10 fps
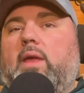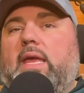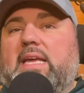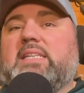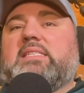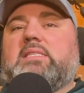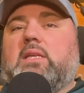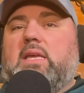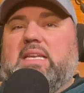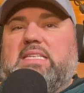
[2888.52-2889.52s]
Is
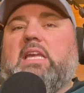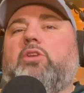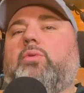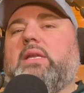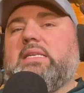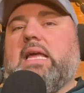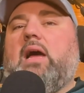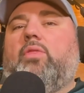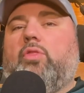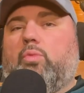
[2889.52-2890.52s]
continuing
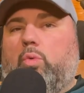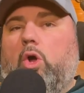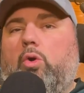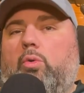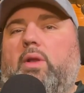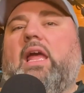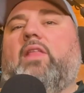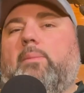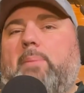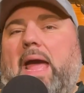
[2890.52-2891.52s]
down the road
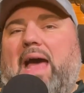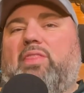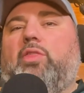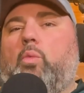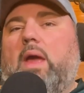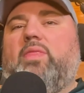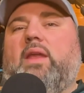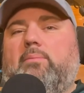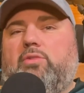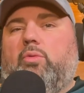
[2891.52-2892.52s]
and the path the way
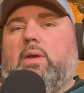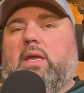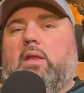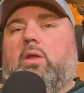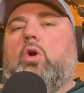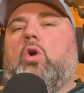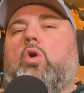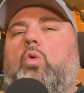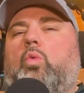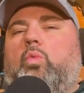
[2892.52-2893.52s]
that I'm doing it,
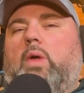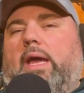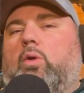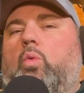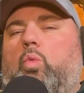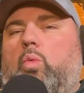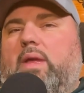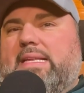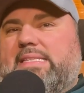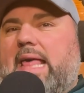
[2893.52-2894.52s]
like,
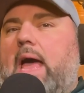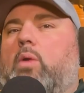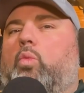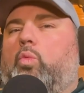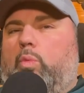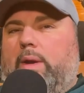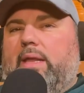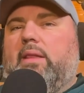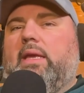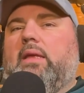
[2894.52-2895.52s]
is that
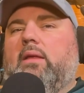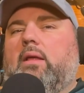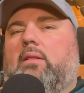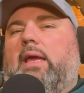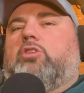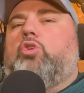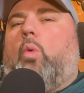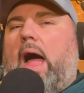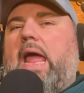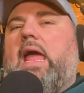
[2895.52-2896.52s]
really, like, do
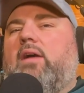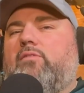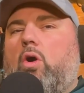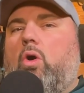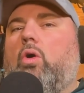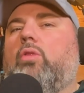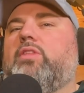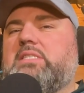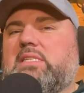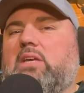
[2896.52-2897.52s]
I have all
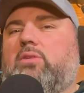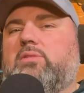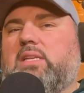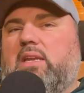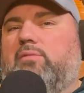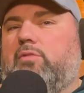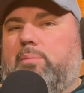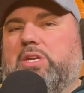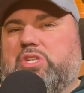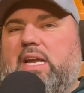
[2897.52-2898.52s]
the skills and
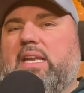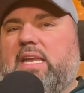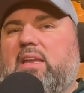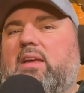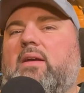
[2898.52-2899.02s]
information I need